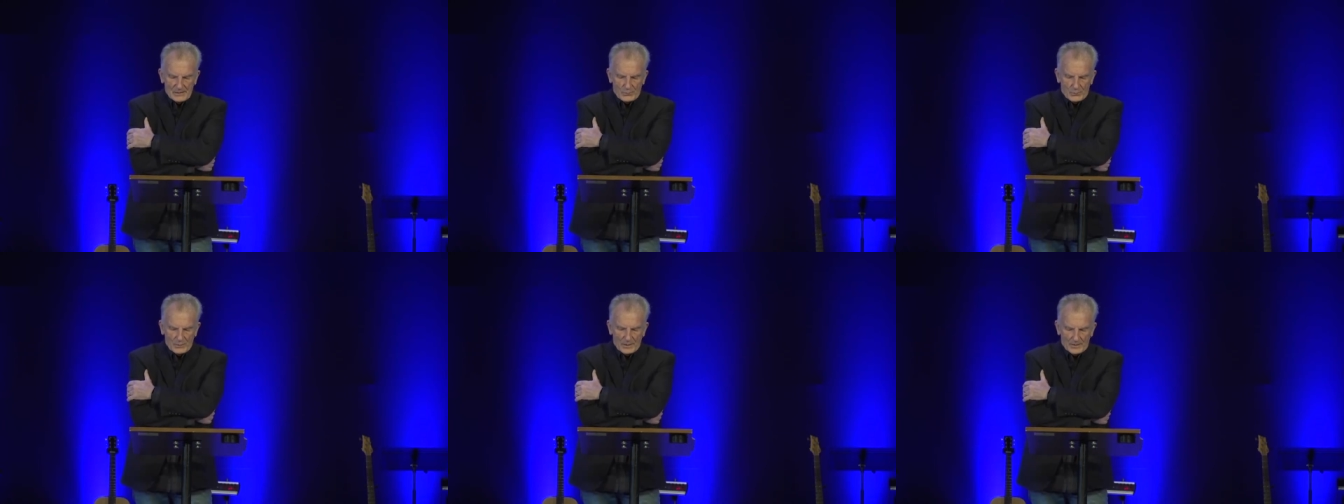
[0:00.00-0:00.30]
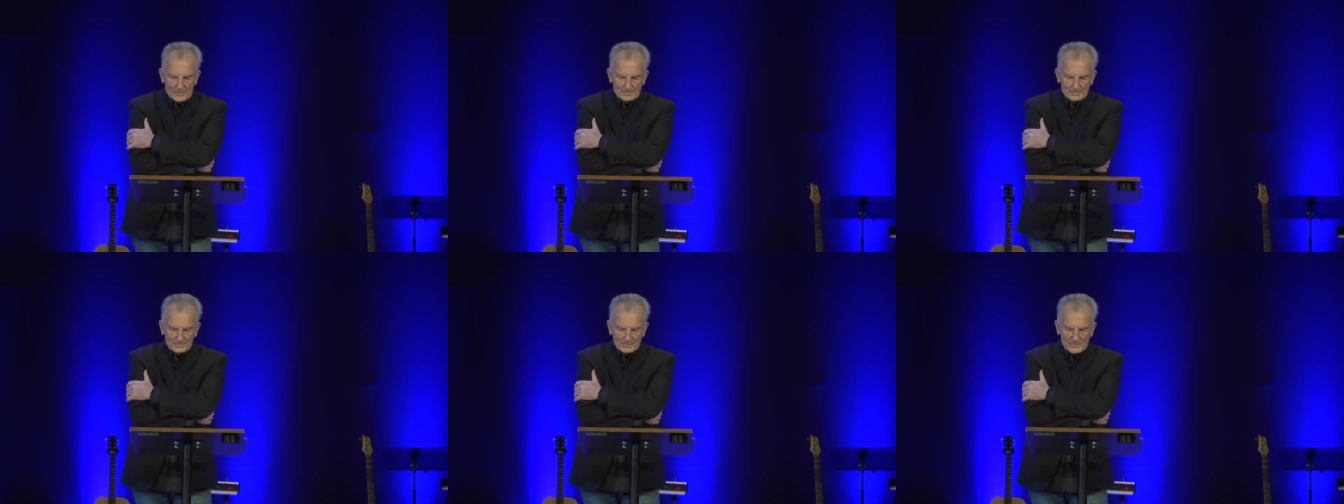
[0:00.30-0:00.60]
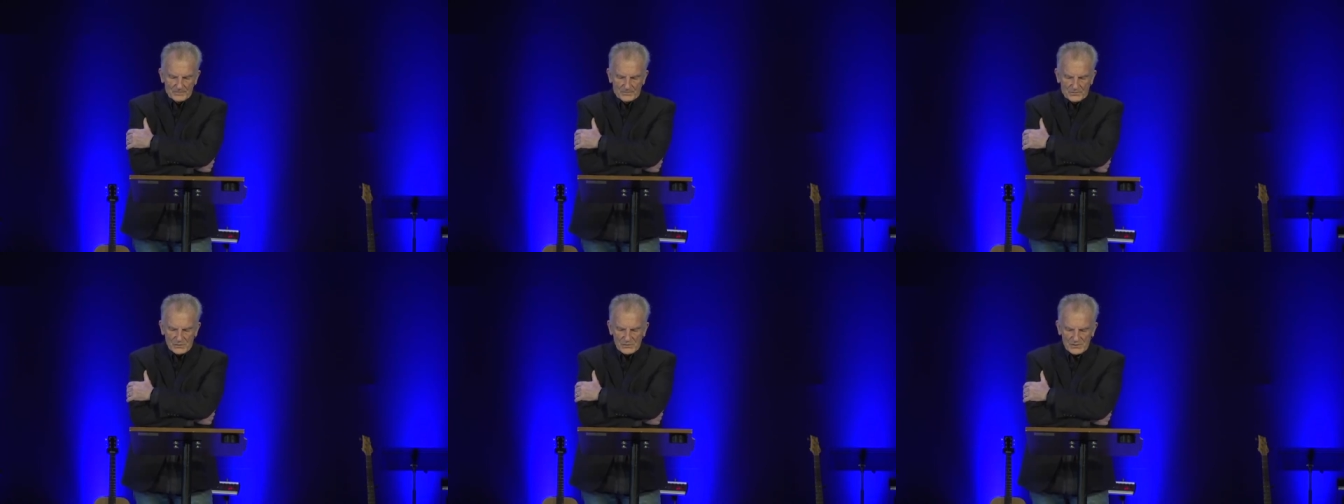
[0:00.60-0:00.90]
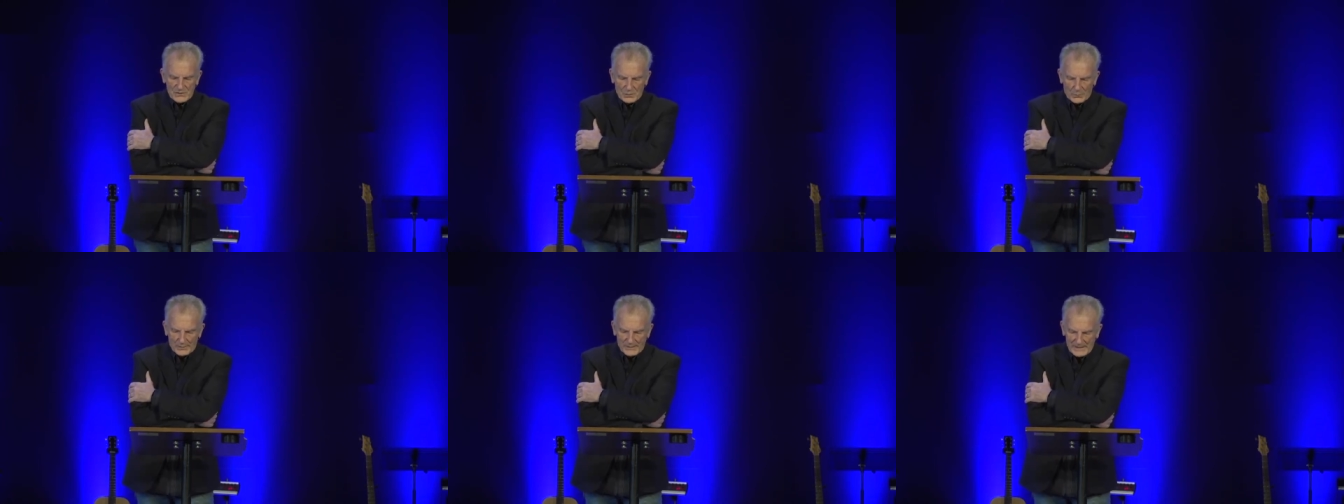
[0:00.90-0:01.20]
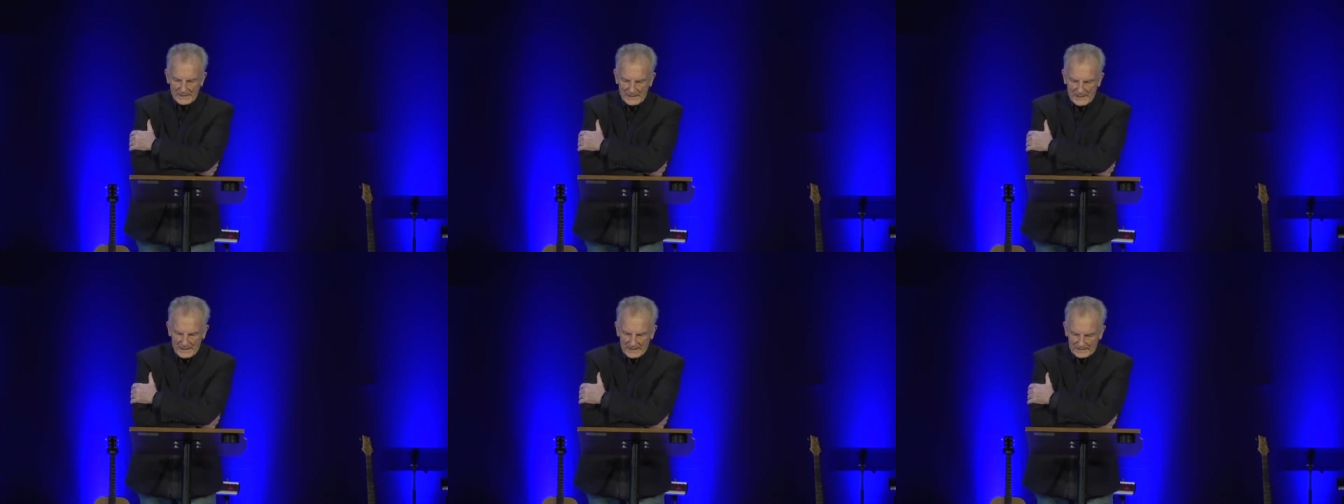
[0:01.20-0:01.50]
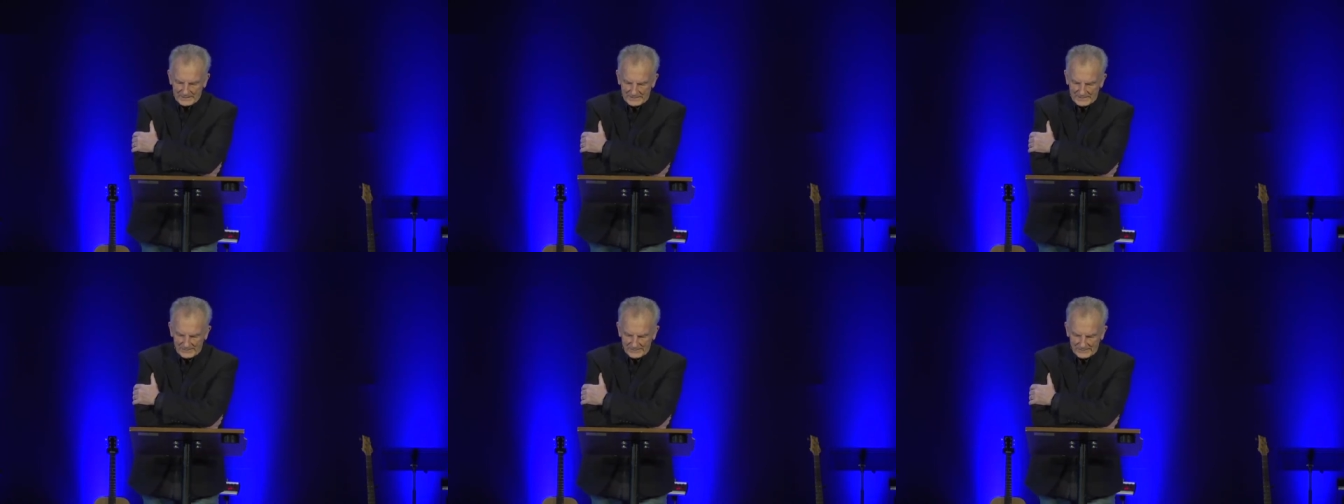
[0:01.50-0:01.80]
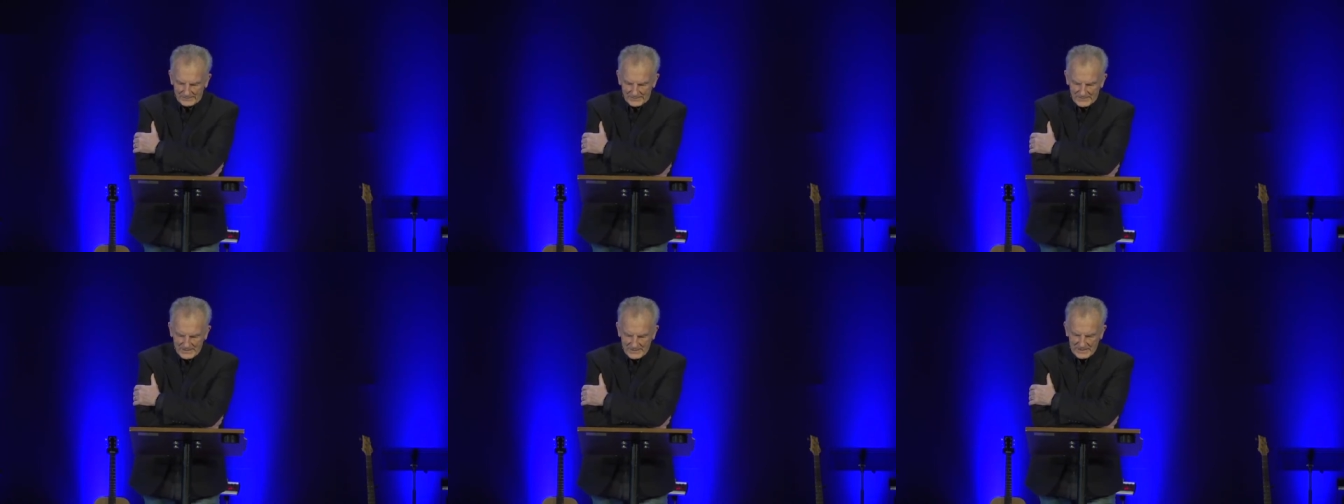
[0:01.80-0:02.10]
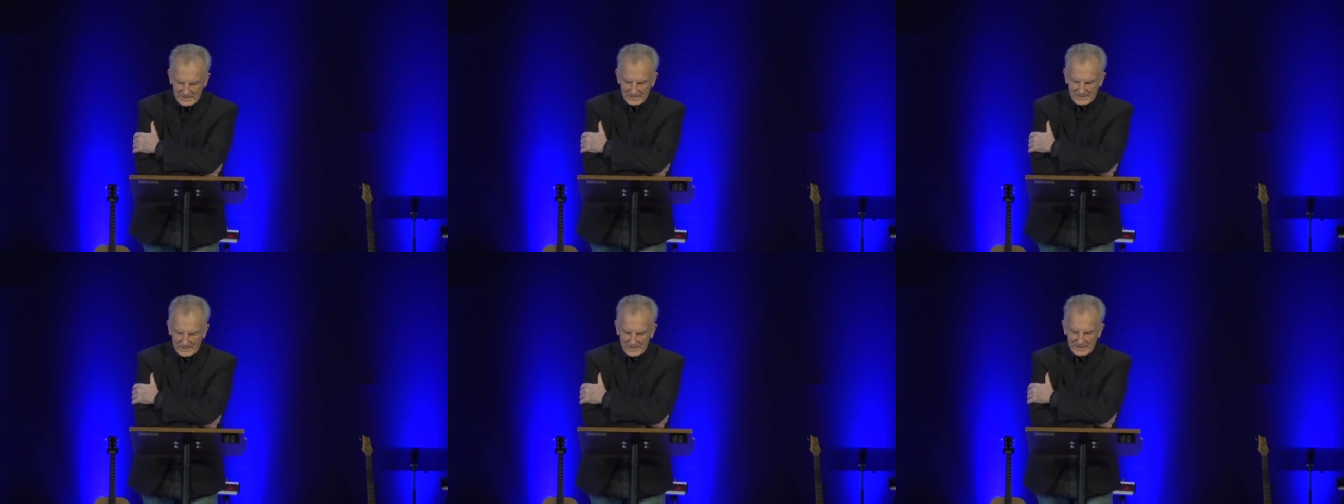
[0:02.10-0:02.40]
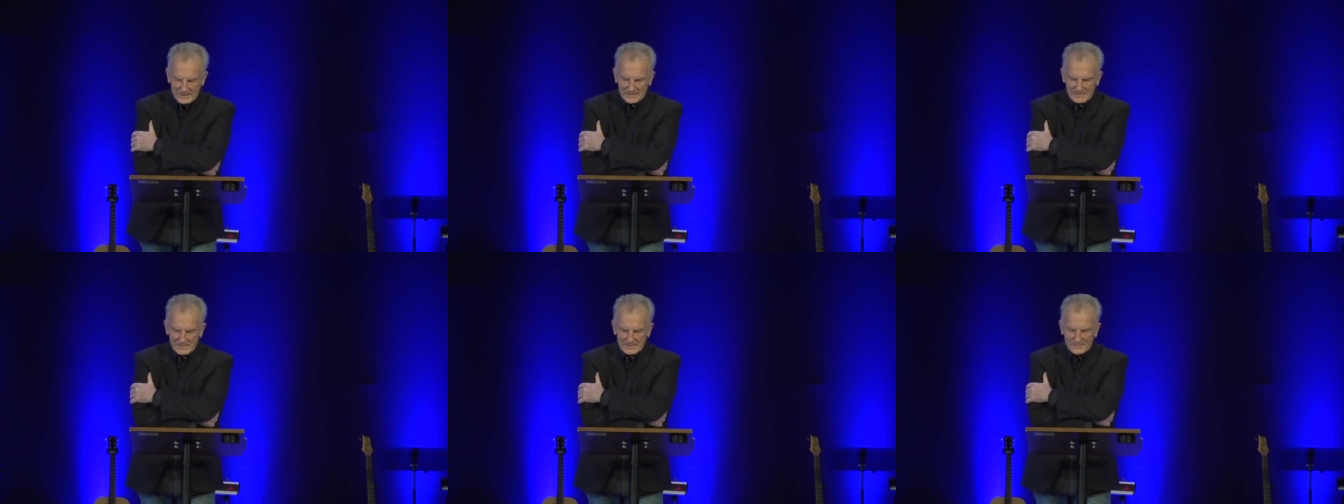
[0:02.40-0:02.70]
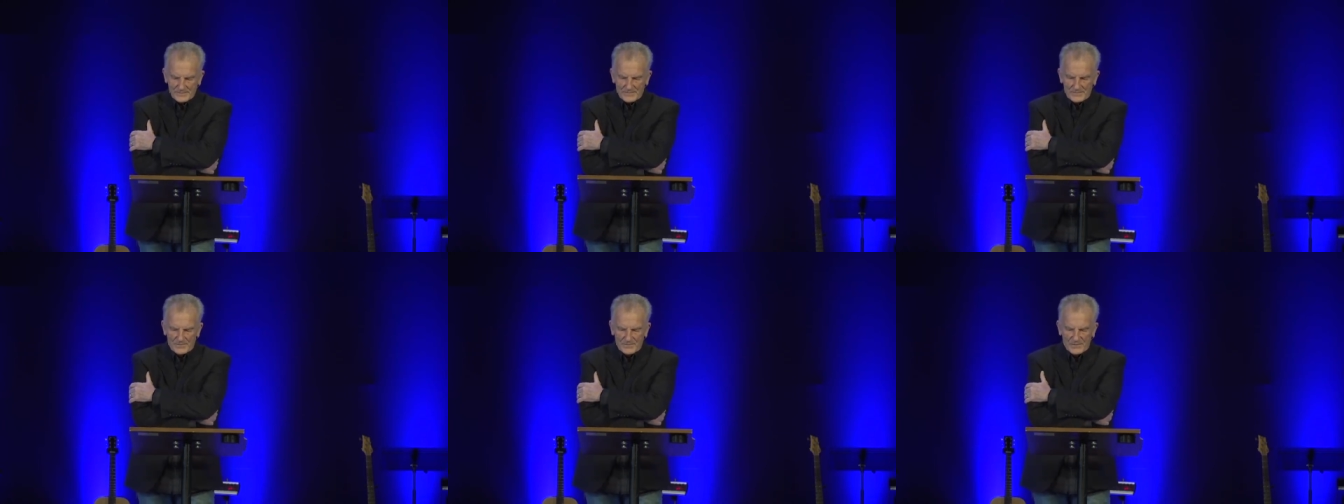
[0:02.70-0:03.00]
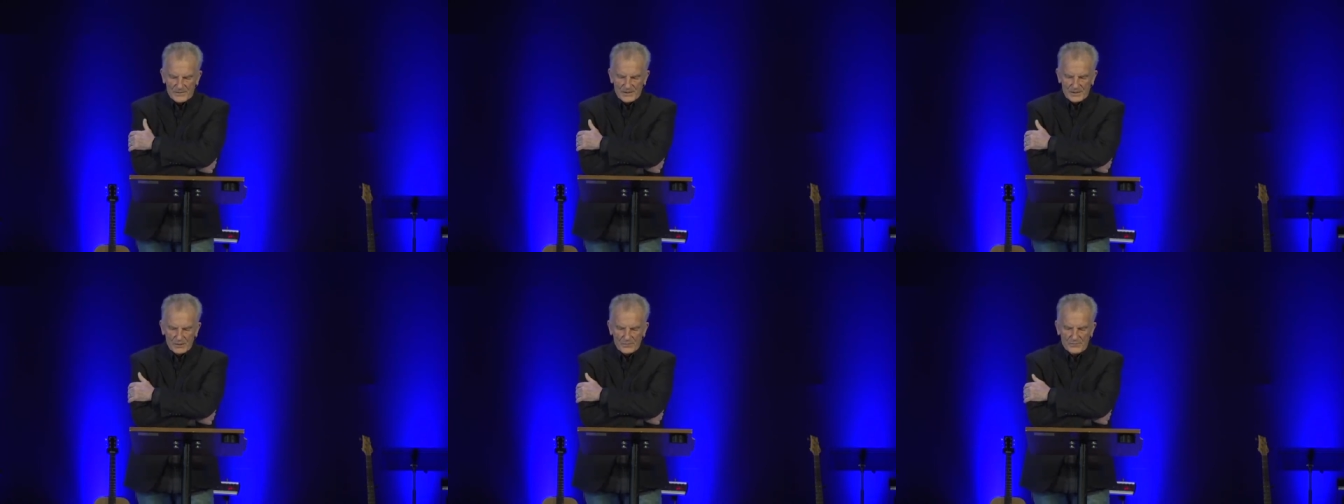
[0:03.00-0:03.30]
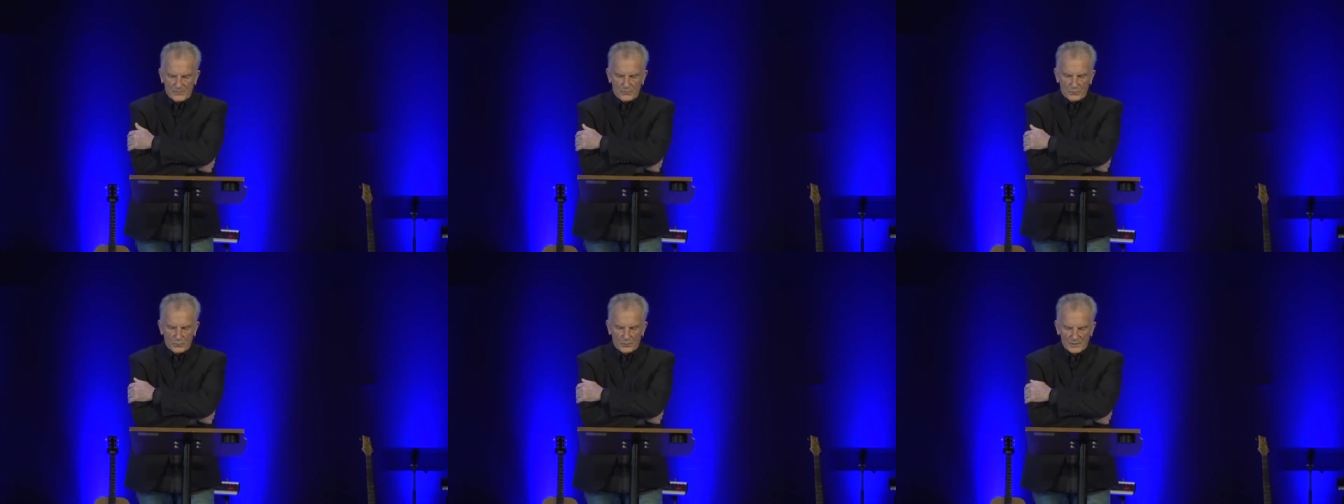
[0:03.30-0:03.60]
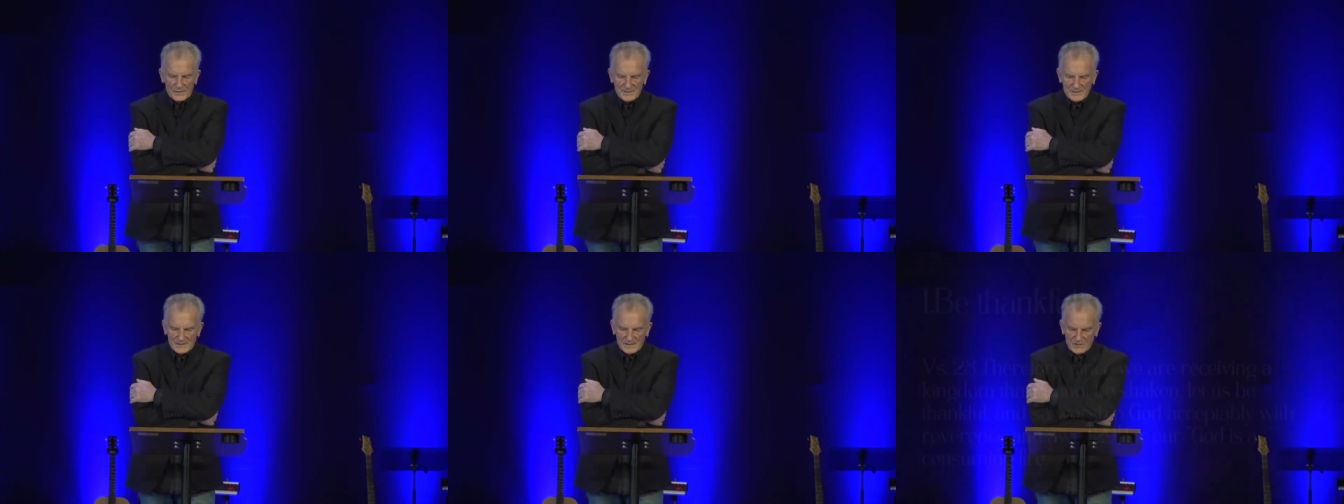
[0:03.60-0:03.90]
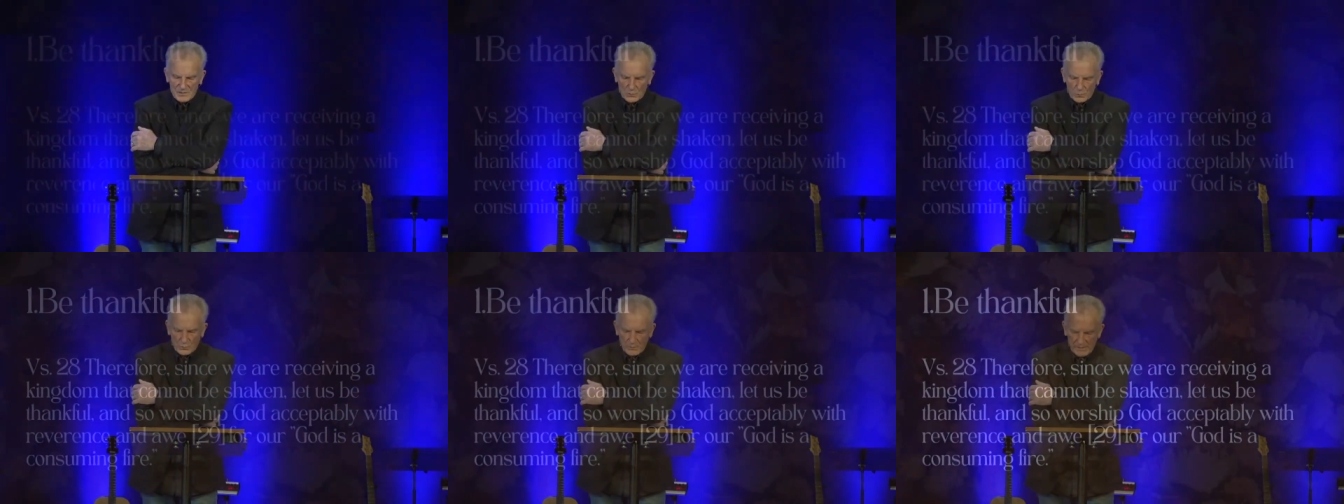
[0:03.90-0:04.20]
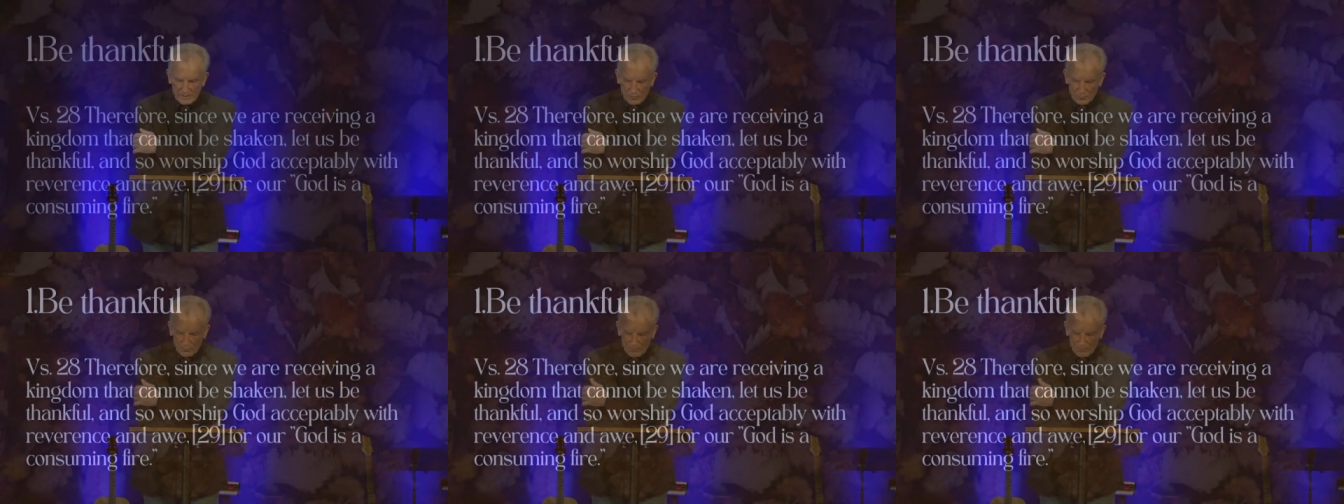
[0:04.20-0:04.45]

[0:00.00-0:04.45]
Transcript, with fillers: Well, verse 28 says this Therefore, since we are